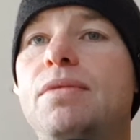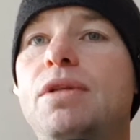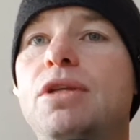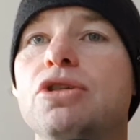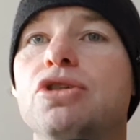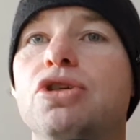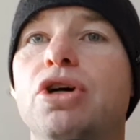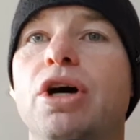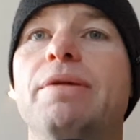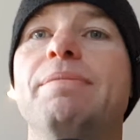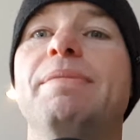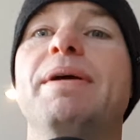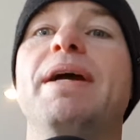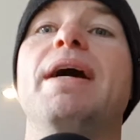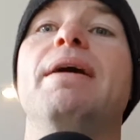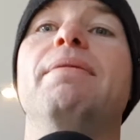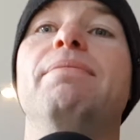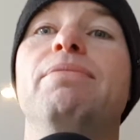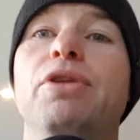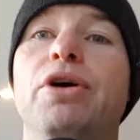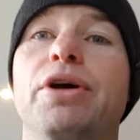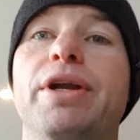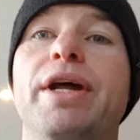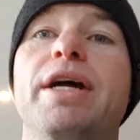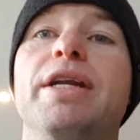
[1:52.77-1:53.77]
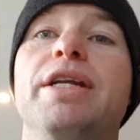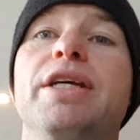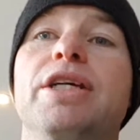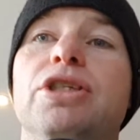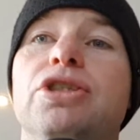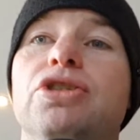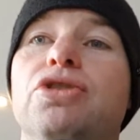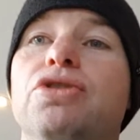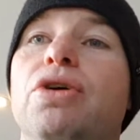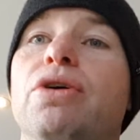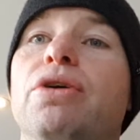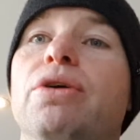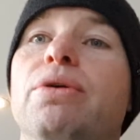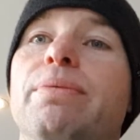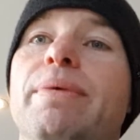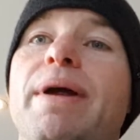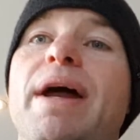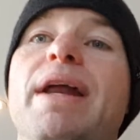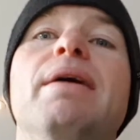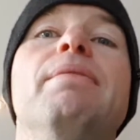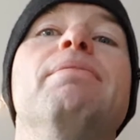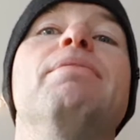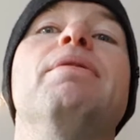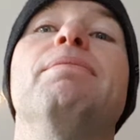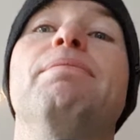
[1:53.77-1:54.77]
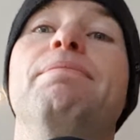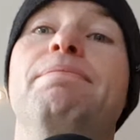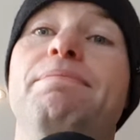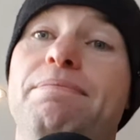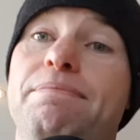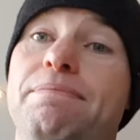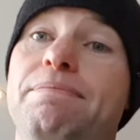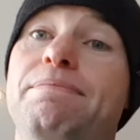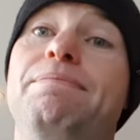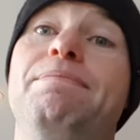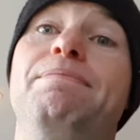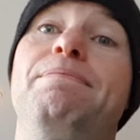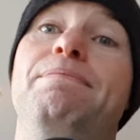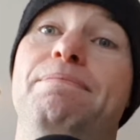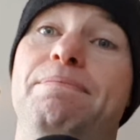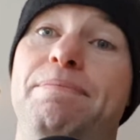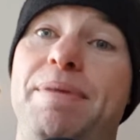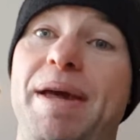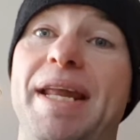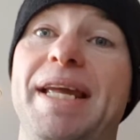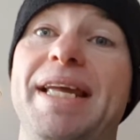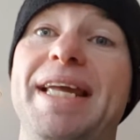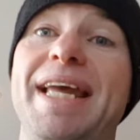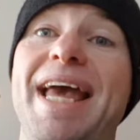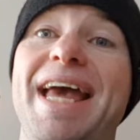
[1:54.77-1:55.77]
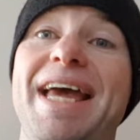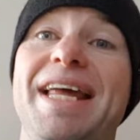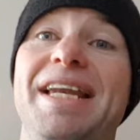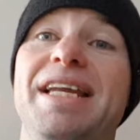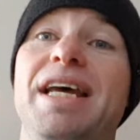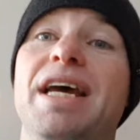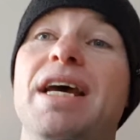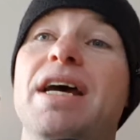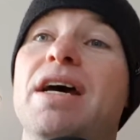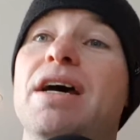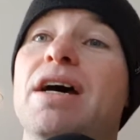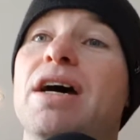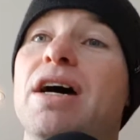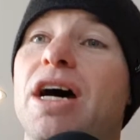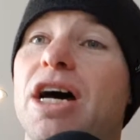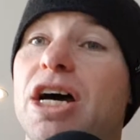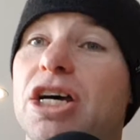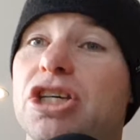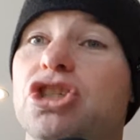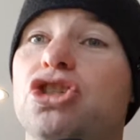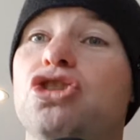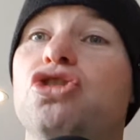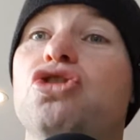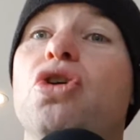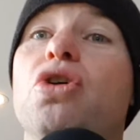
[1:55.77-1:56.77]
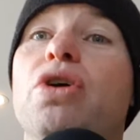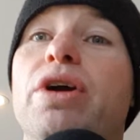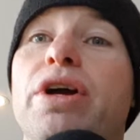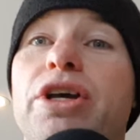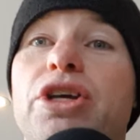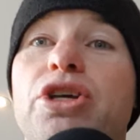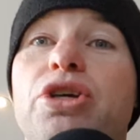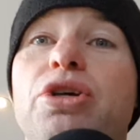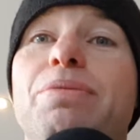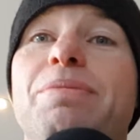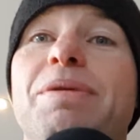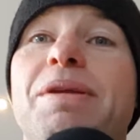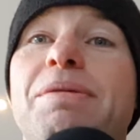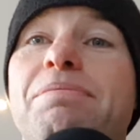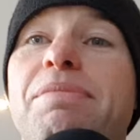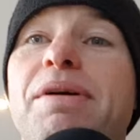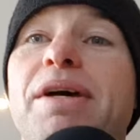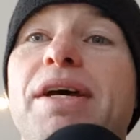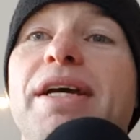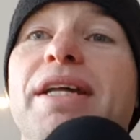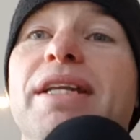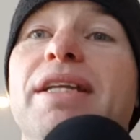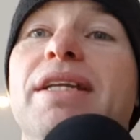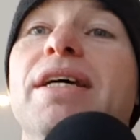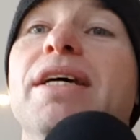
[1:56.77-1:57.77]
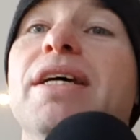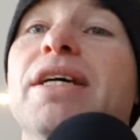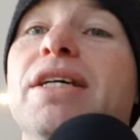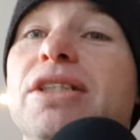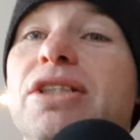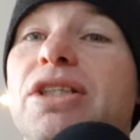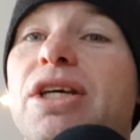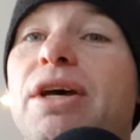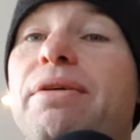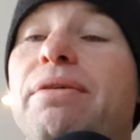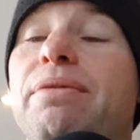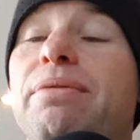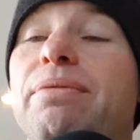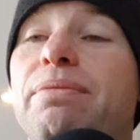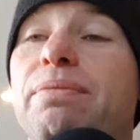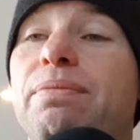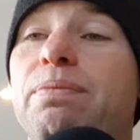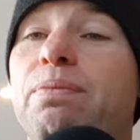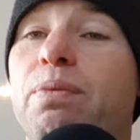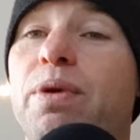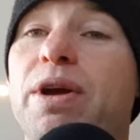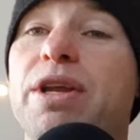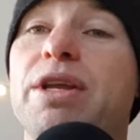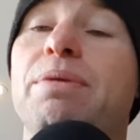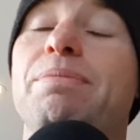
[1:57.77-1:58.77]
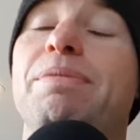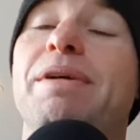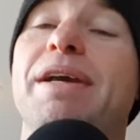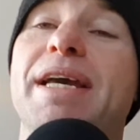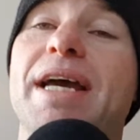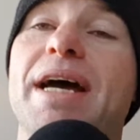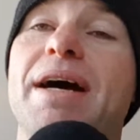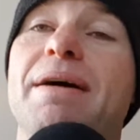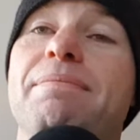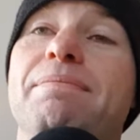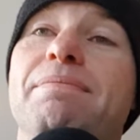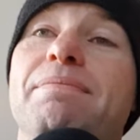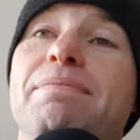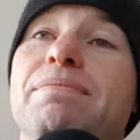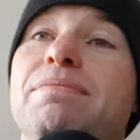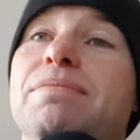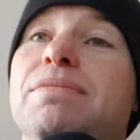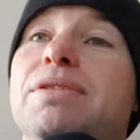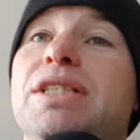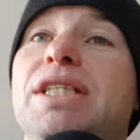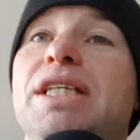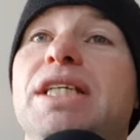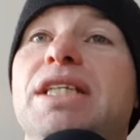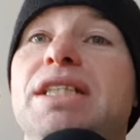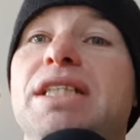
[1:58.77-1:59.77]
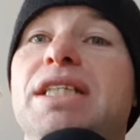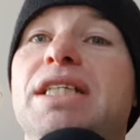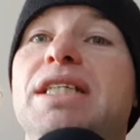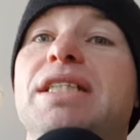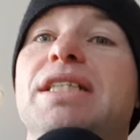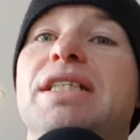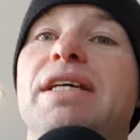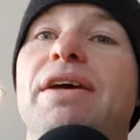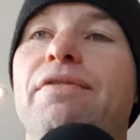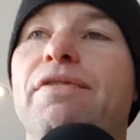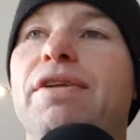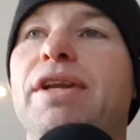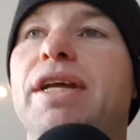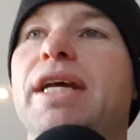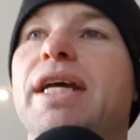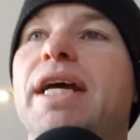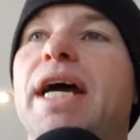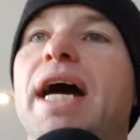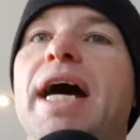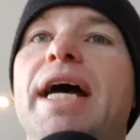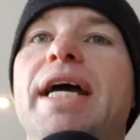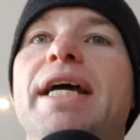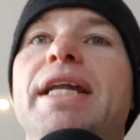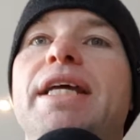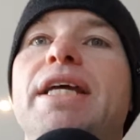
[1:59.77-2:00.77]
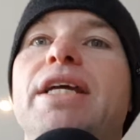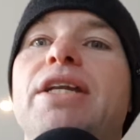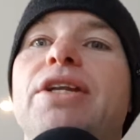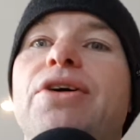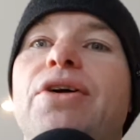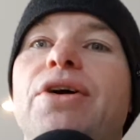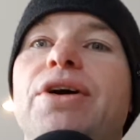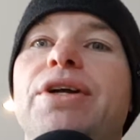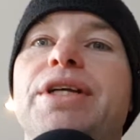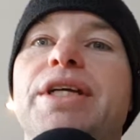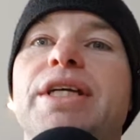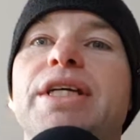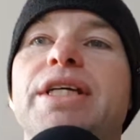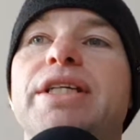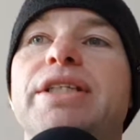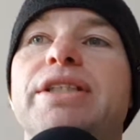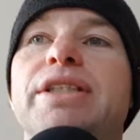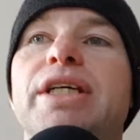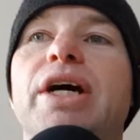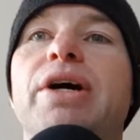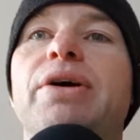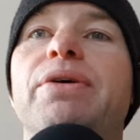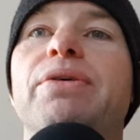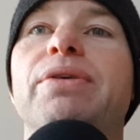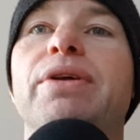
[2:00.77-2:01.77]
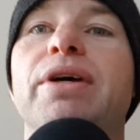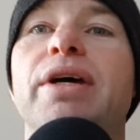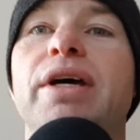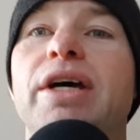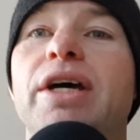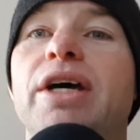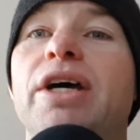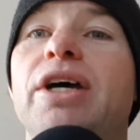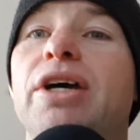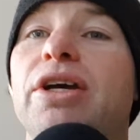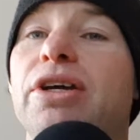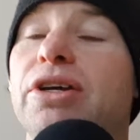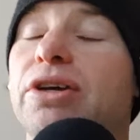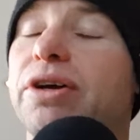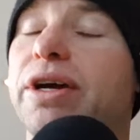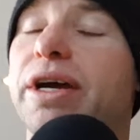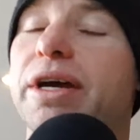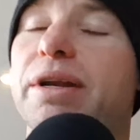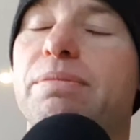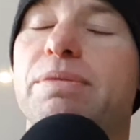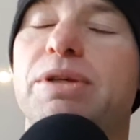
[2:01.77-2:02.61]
trying to become not only a stronger runner, but better yet, a stronger human being. So when you become 60, 70, 80, 90 years old, you're going to